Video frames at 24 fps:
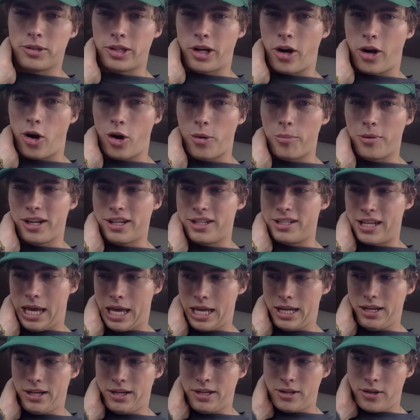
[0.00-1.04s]
karmic
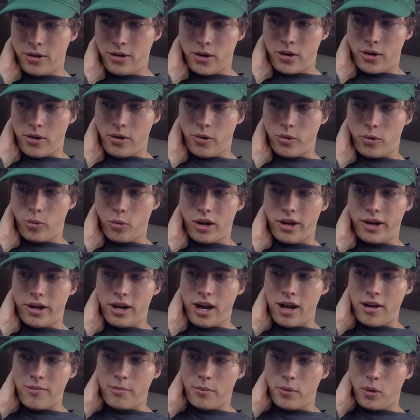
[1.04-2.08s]
debt or
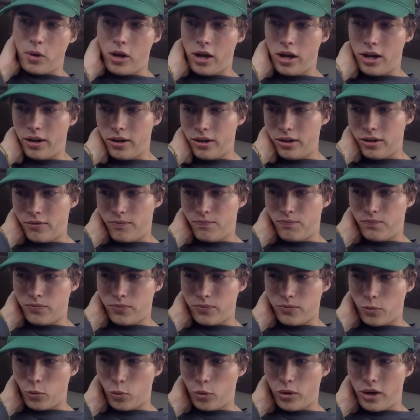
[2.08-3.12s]
whatnot, but
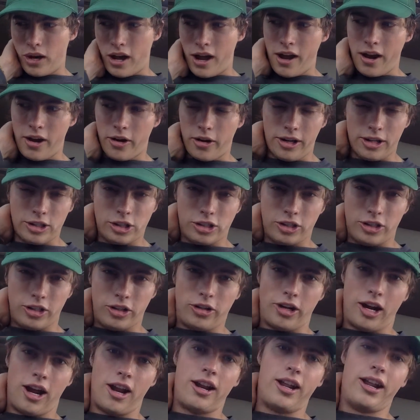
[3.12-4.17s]
when I
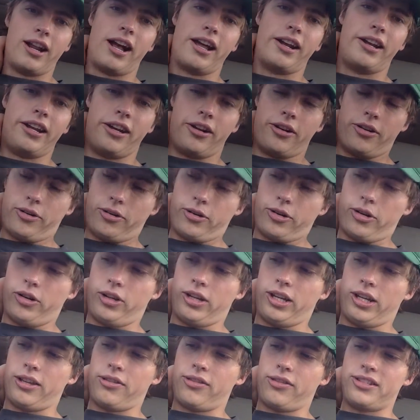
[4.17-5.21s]
initially read it, I didn't
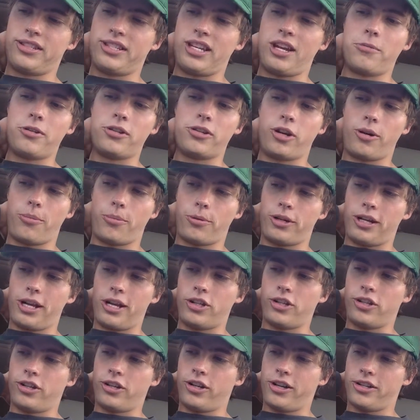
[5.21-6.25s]
really get the same
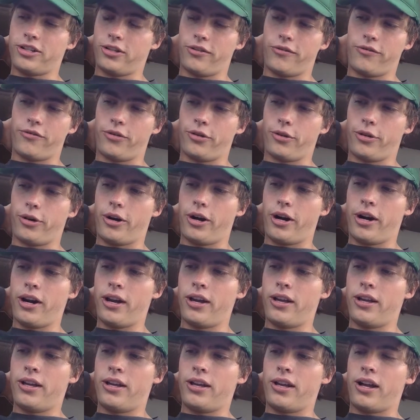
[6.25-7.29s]
interpretation as Lafleur.
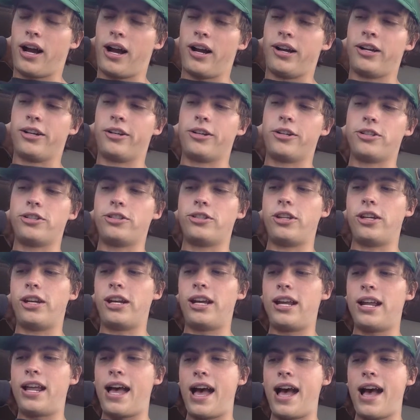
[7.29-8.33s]
I understood
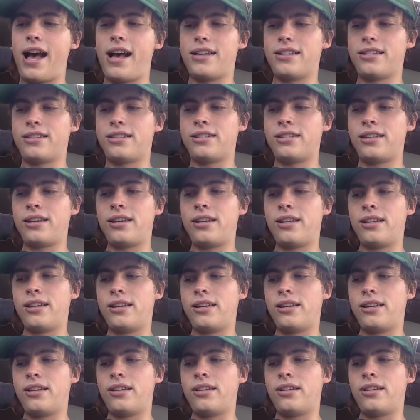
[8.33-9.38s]
it as,
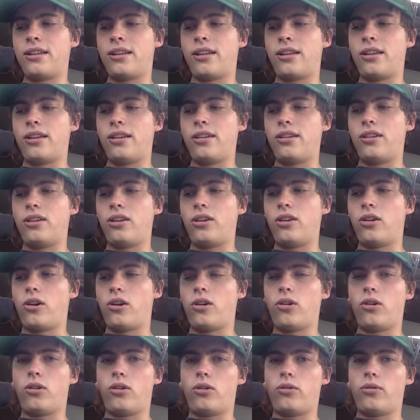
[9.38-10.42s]
you
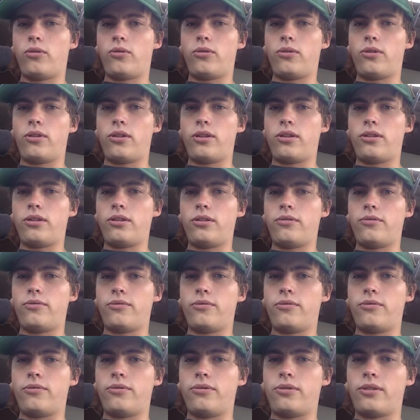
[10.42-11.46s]
know,
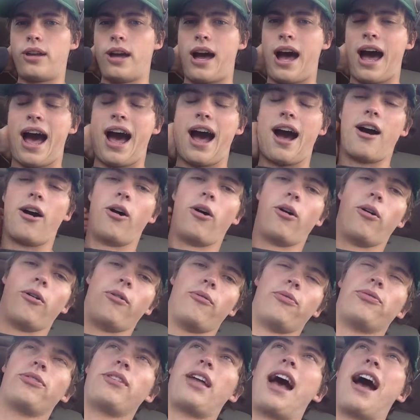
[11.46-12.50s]
how
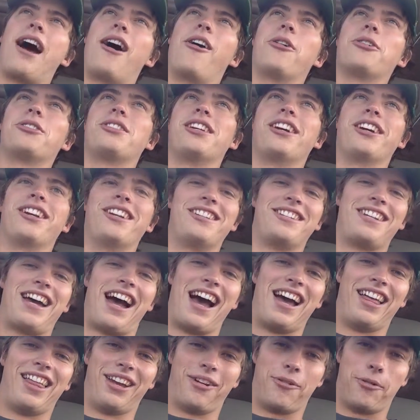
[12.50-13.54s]
is he going to
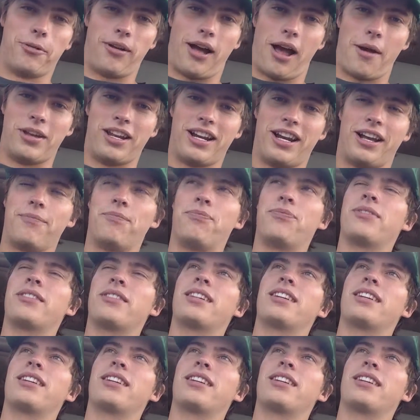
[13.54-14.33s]
die? Like, I mean, I